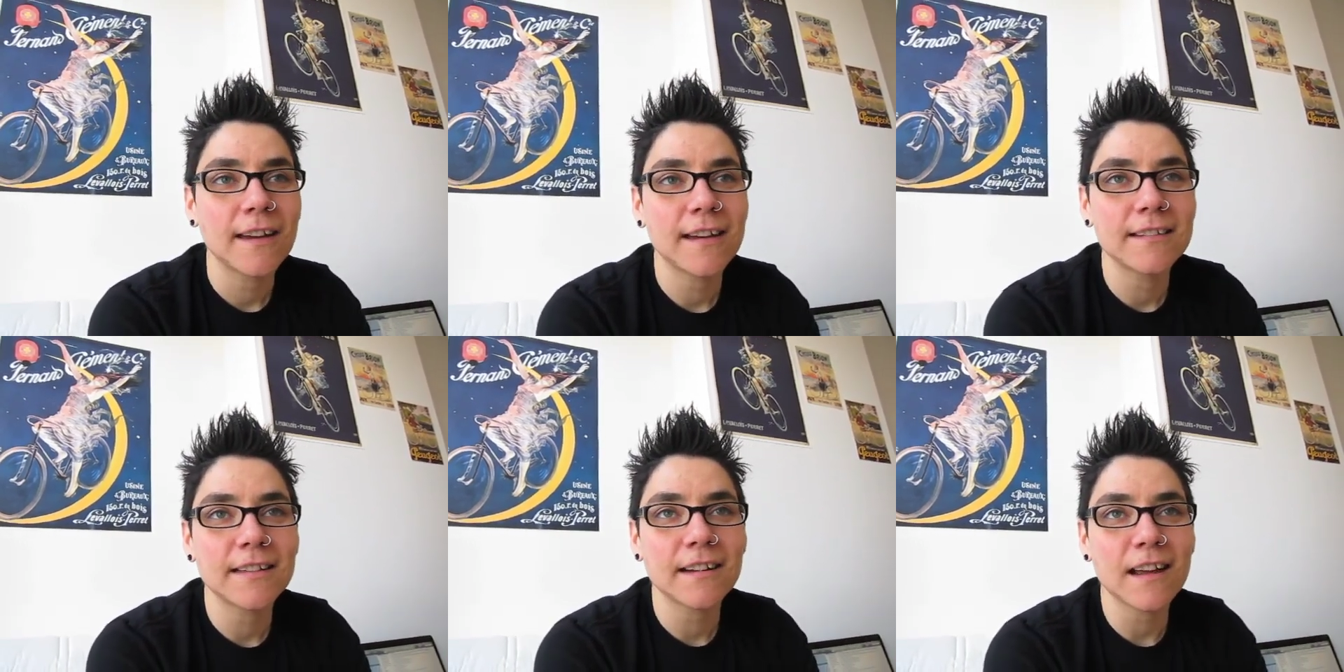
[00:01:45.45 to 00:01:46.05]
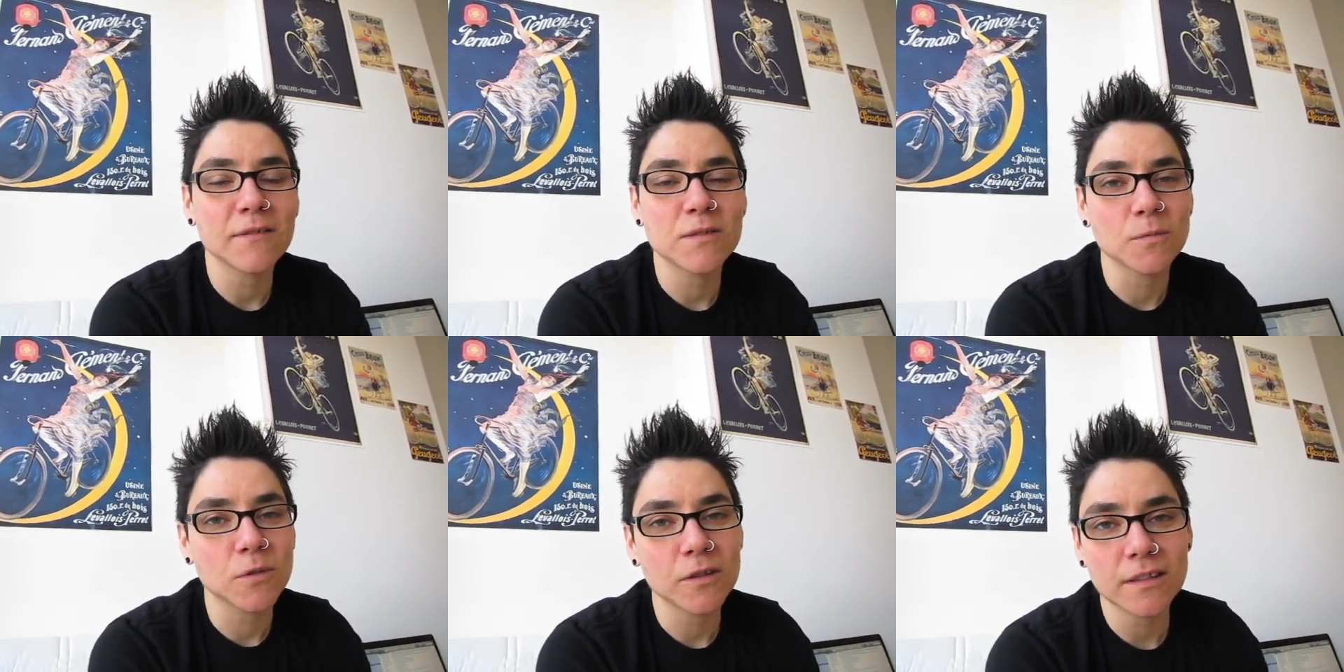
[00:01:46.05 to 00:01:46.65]
and then I'd have to
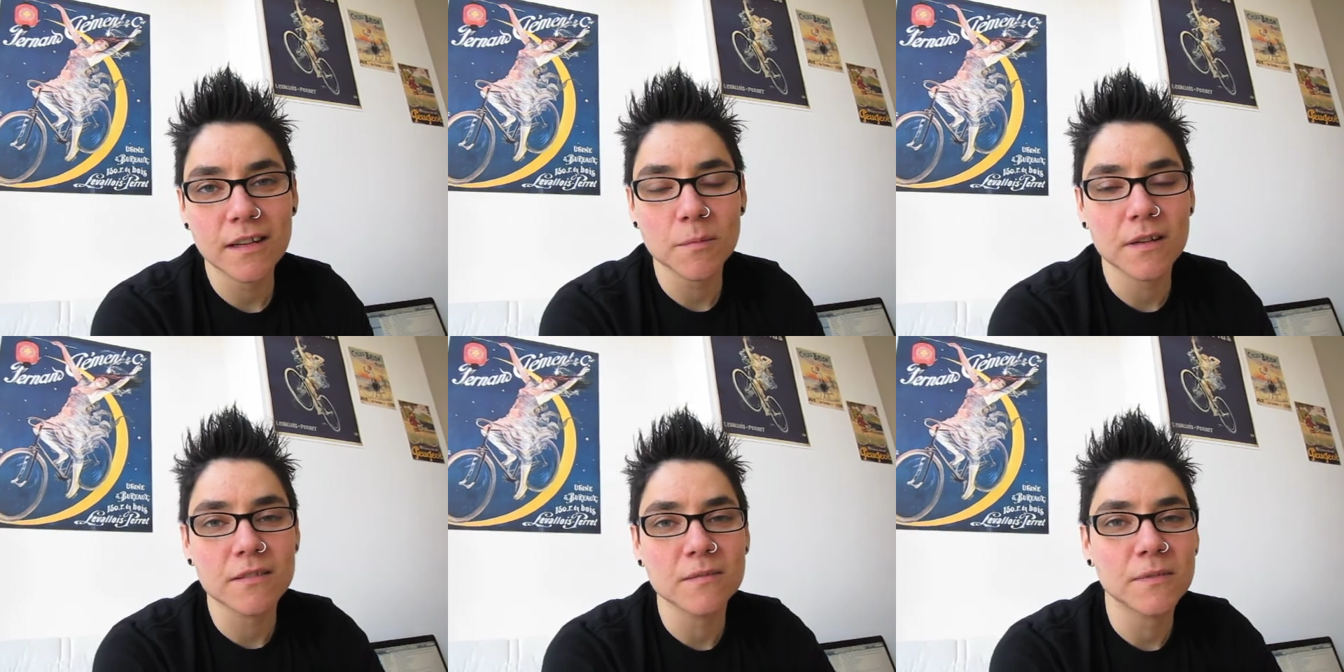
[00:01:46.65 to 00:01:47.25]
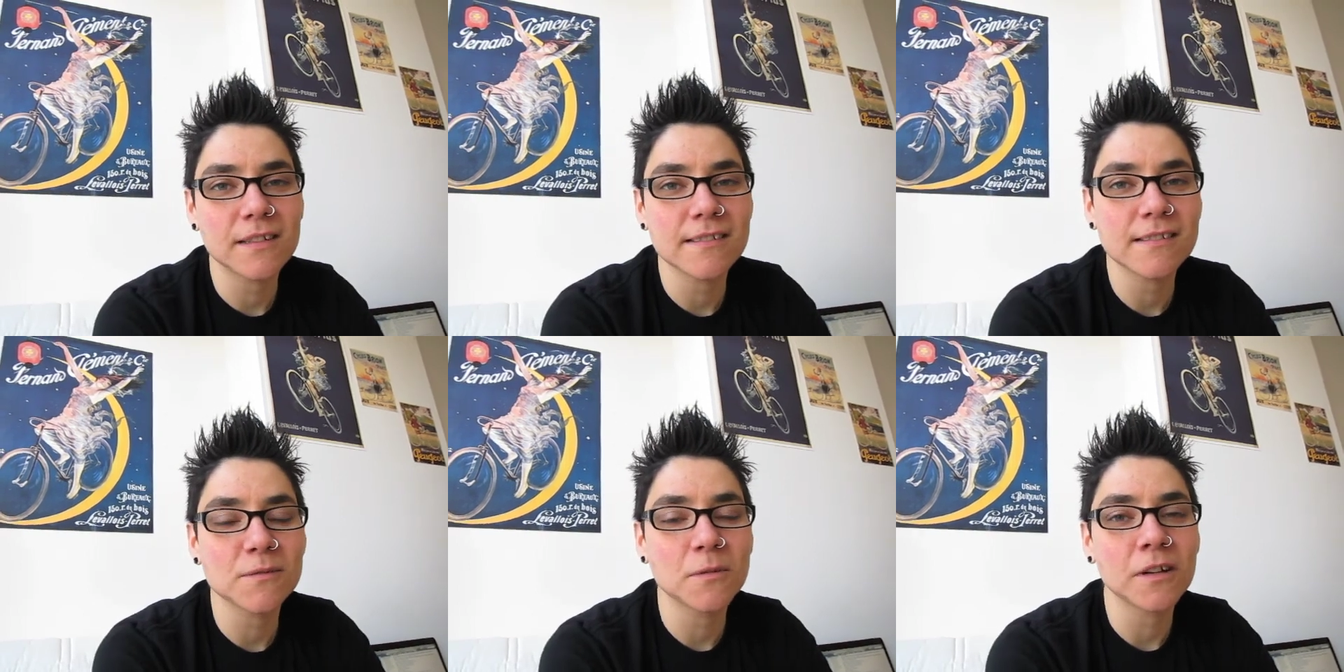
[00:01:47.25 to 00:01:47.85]
walk a couple hundred meters
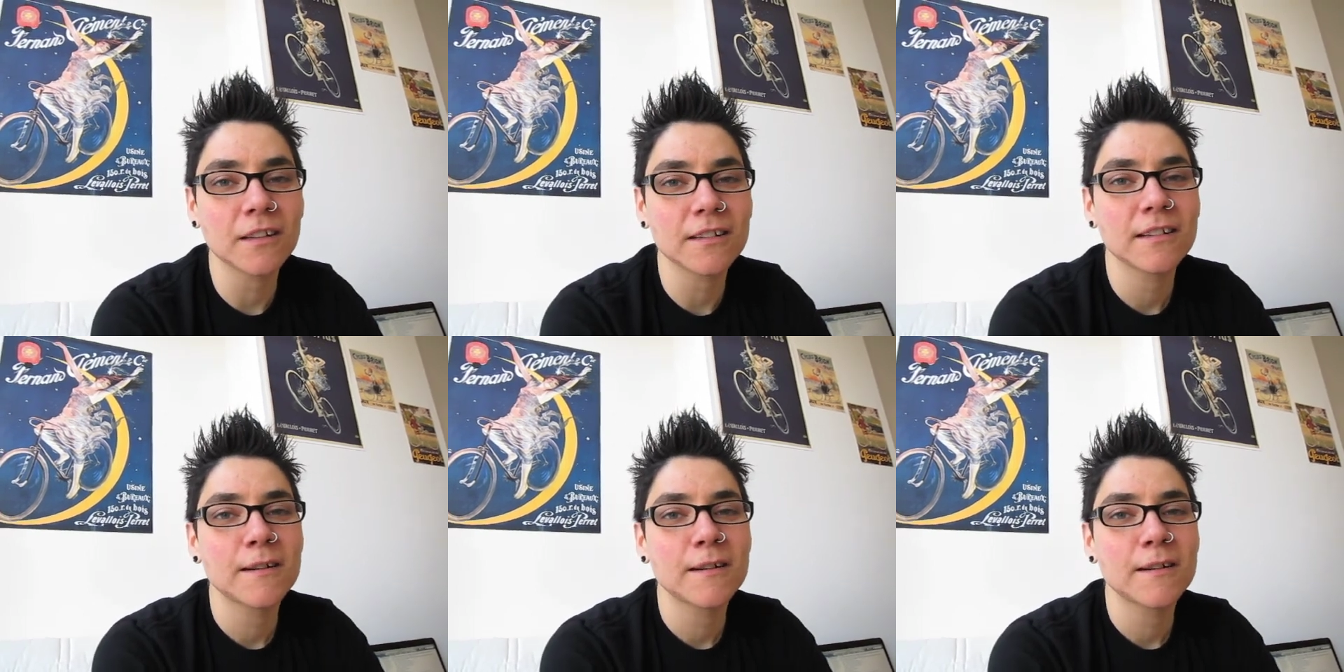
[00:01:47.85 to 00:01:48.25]
to work.